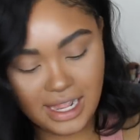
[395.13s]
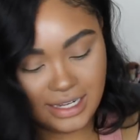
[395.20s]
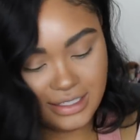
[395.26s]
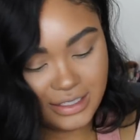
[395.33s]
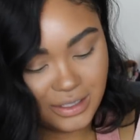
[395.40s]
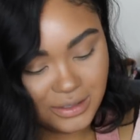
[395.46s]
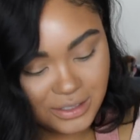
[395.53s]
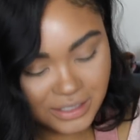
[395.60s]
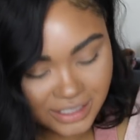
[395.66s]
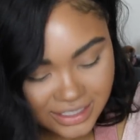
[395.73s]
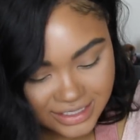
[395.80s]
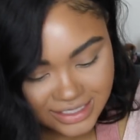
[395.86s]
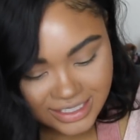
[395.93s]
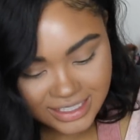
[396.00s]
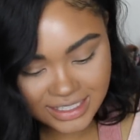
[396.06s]
And so you're gonna
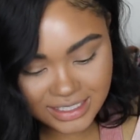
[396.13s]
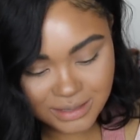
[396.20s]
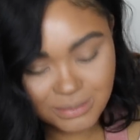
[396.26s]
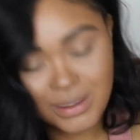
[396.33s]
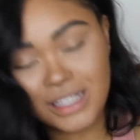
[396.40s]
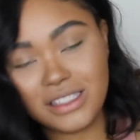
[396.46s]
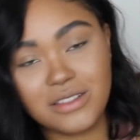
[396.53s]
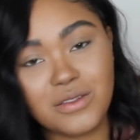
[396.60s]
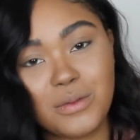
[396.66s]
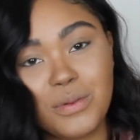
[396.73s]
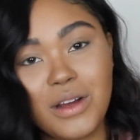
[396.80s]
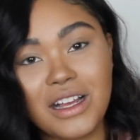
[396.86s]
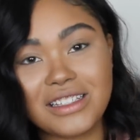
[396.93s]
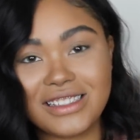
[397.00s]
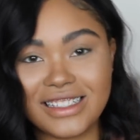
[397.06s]
see this mess of a
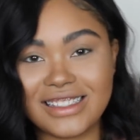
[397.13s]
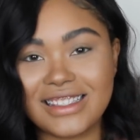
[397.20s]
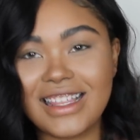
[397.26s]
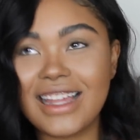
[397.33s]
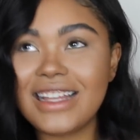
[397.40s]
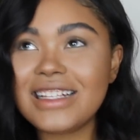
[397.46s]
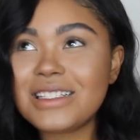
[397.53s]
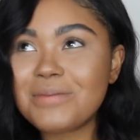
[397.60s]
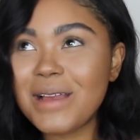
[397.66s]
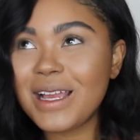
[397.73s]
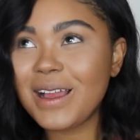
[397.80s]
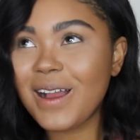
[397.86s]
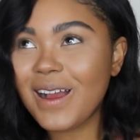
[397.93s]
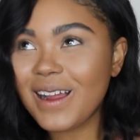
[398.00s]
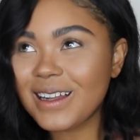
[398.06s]
process. That is my
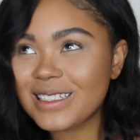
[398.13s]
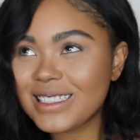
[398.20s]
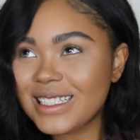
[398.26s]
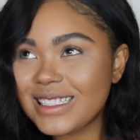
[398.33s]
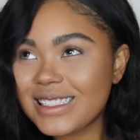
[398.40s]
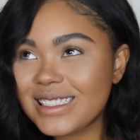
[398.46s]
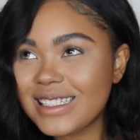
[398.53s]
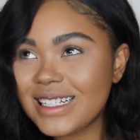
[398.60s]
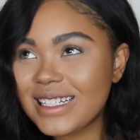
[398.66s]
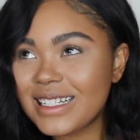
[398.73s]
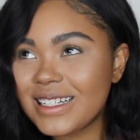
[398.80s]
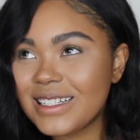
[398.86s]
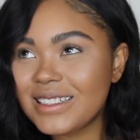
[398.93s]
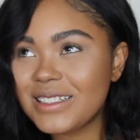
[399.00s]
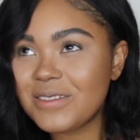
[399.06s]

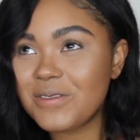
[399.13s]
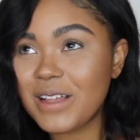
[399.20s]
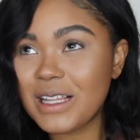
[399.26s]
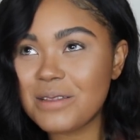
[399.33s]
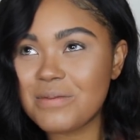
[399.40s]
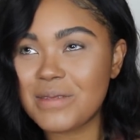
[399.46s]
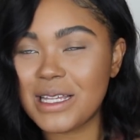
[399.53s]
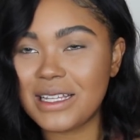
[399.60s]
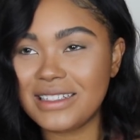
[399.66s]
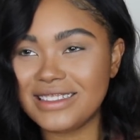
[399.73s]
artistic development.